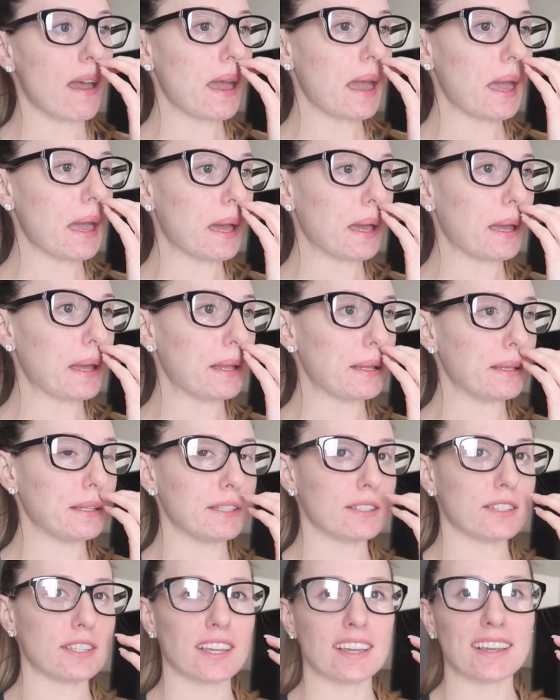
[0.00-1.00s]

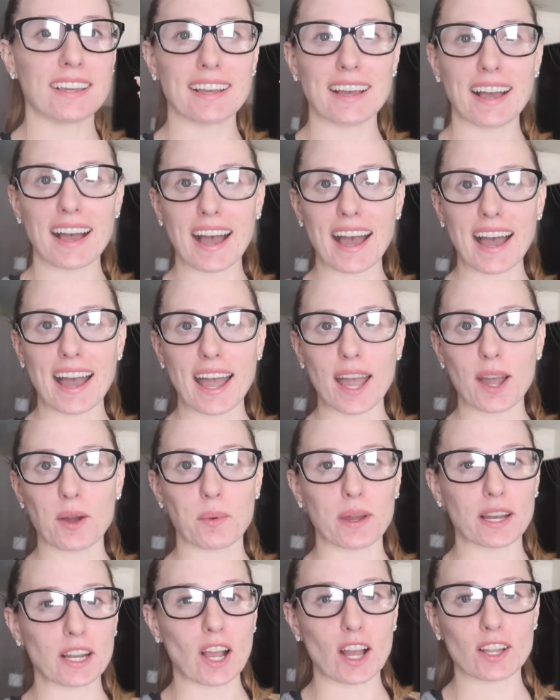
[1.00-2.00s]
And I
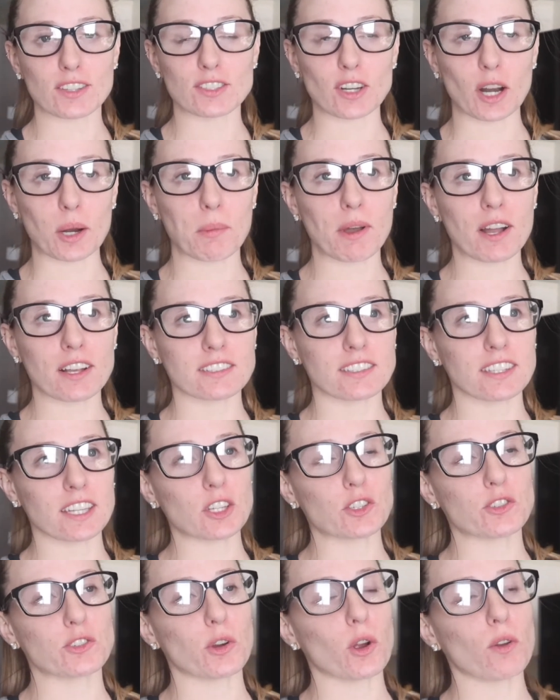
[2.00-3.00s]
went and got Starbucks and
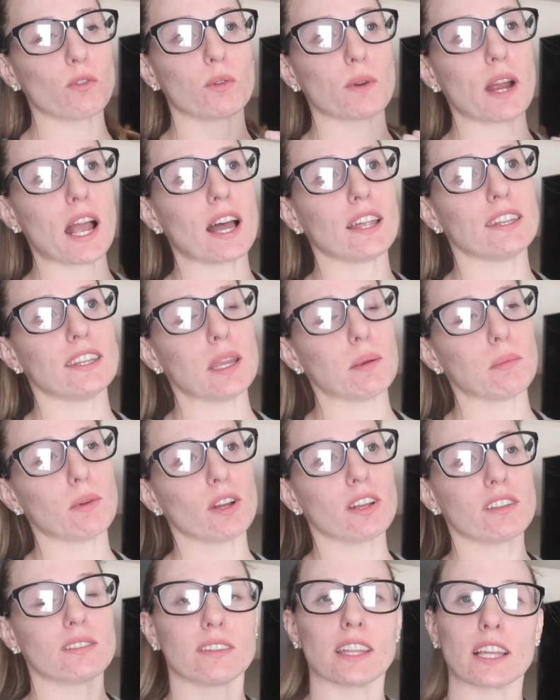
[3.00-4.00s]
like drove around
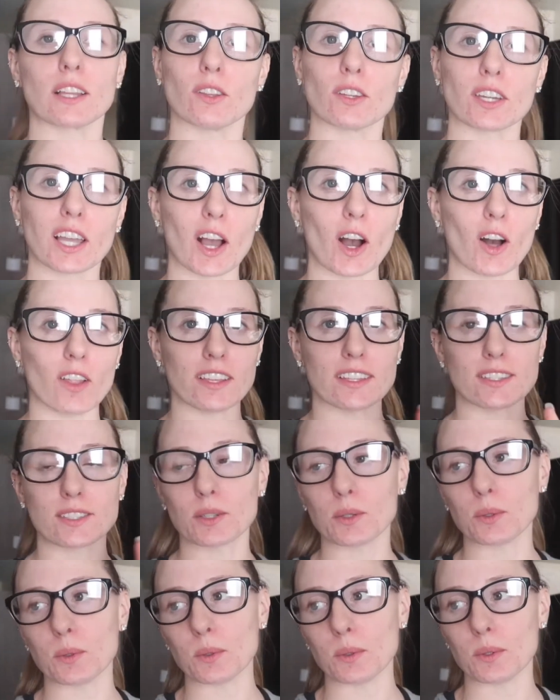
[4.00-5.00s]
neighborhoods and like looking all these
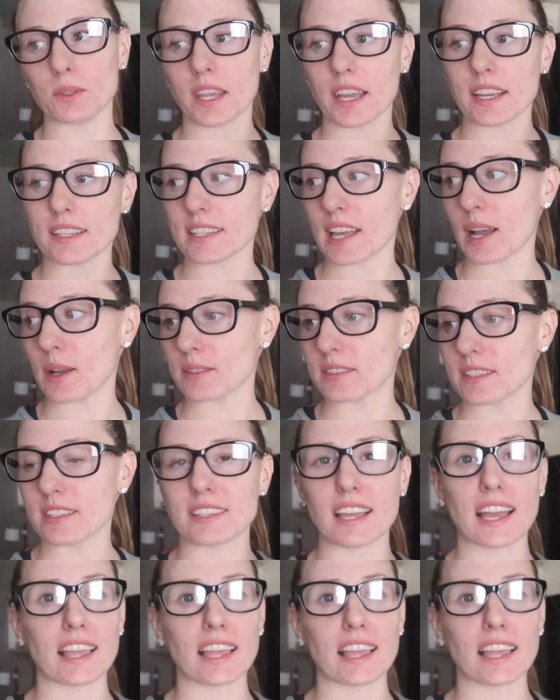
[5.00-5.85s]
cool, nice houses.